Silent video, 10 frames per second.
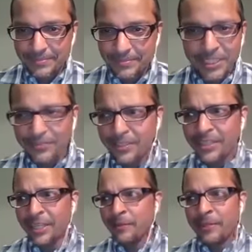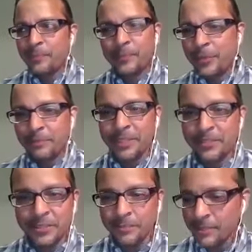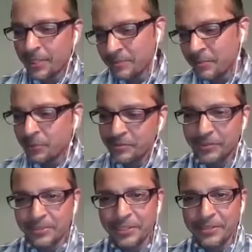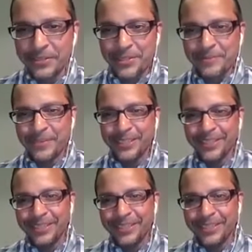But even then, it wouldn't be a terrible loss. Most of it's garbage. But